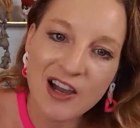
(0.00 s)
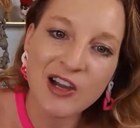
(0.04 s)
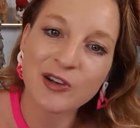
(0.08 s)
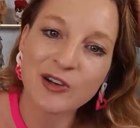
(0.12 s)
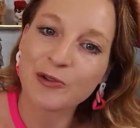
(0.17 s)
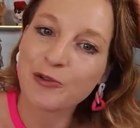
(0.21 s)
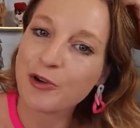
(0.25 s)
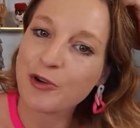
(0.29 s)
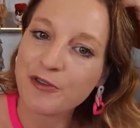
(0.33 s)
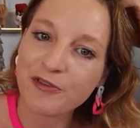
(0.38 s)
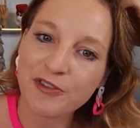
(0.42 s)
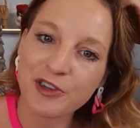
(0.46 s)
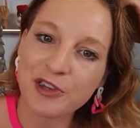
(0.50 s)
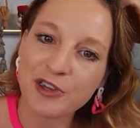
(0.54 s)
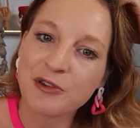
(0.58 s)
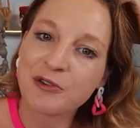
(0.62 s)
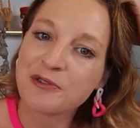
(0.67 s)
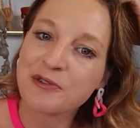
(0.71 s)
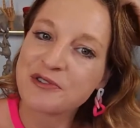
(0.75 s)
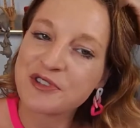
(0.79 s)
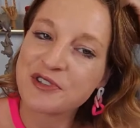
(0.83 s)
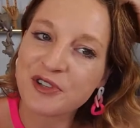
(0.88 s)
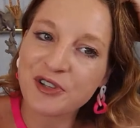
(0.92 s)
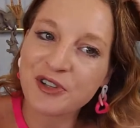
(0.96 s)
on
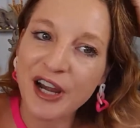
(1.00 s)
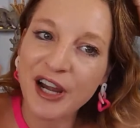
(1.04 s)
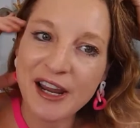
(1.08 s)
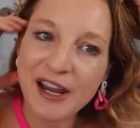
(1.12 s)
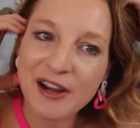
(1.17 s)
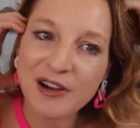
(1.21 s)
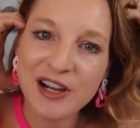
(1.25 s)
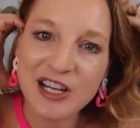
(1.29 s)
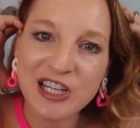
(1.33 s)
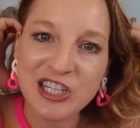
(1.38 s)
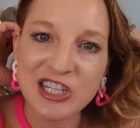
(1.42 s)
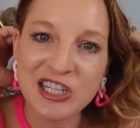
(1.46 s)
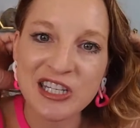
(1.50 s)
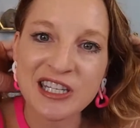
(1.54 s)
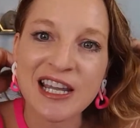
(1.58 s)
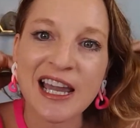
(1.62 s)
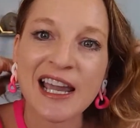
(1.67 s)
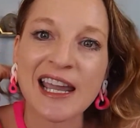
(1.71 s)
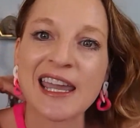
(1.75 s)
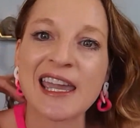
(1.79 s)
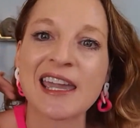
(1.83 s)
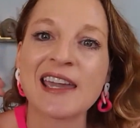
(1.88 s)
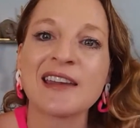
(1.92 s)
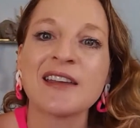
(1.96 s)
reviews? Great question,
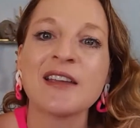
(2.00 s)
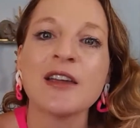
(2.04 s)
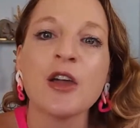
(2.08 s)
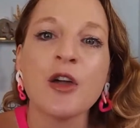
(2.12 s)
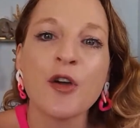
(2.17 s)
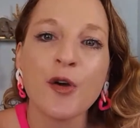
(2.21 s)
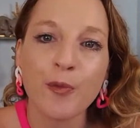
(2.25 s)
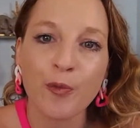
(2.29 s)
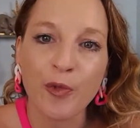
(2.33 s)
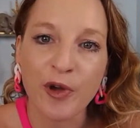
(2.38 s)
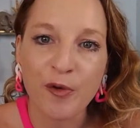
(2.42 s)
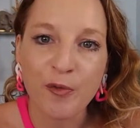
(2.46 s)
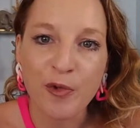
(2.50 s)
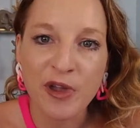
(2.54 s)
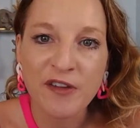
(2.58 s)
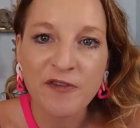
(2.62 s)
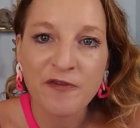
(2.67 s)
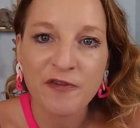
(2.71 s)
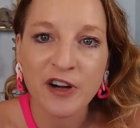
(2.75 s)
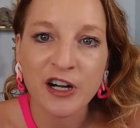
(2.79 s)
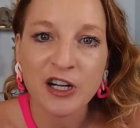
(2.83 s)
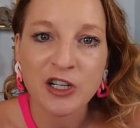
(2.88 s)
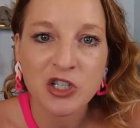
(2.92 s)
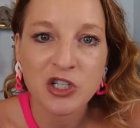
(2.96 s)
Diane. When we
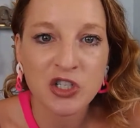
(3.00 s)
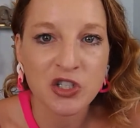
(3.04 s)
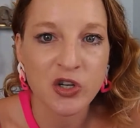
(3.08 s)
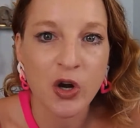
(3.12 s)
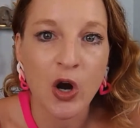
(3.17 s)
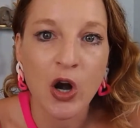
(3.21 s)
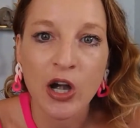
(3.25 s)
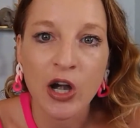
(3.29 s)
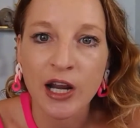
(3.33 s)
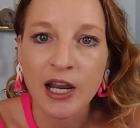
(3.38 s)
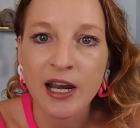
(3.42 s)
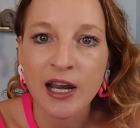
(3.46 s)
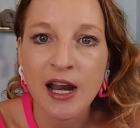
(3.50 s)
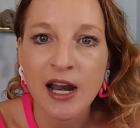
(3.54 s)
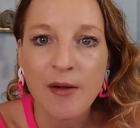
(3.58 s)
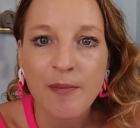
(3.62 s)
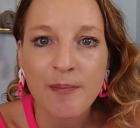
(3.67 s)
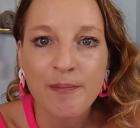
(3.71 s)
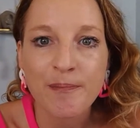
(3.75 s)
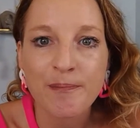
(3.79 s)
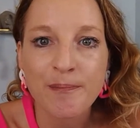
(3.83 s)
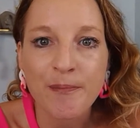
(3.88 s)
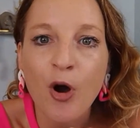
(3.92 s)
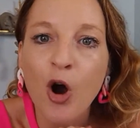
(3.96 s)
first started,
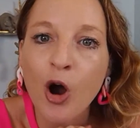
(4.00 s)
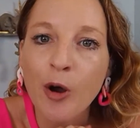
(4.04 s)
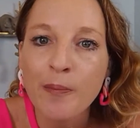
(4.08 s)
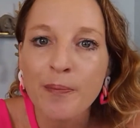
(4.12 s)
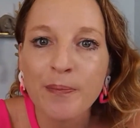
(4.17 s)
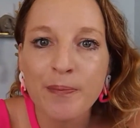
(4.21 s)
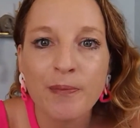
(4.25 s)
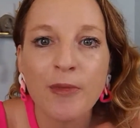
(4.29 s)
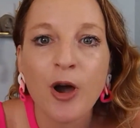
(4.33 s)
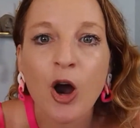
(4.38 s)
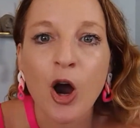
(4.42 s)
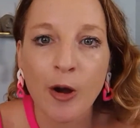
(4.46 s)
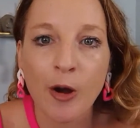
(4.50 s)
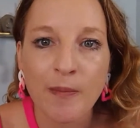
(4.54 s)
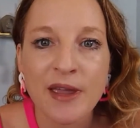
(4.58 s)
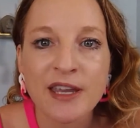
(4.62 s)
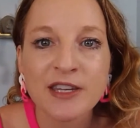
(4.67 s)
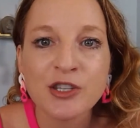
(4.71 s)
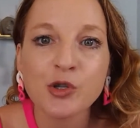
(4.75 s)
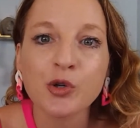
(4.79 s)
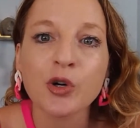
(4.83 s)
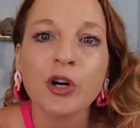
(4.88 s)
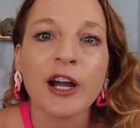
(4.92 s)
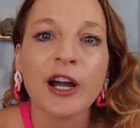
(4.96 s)
our
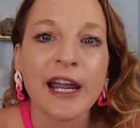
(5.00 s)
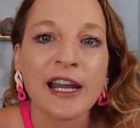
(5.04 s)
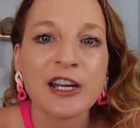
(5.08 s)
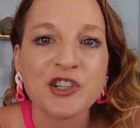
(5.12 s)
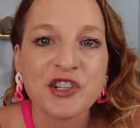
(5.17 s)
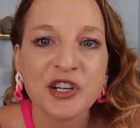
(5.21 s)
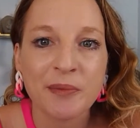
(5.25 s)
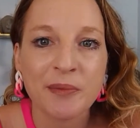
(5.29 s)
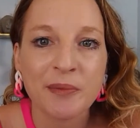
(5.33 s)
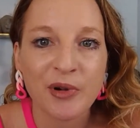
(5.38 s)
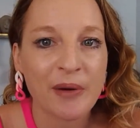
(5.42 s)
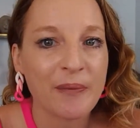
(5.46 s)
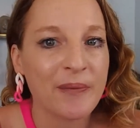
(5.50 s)
mentor, Adrian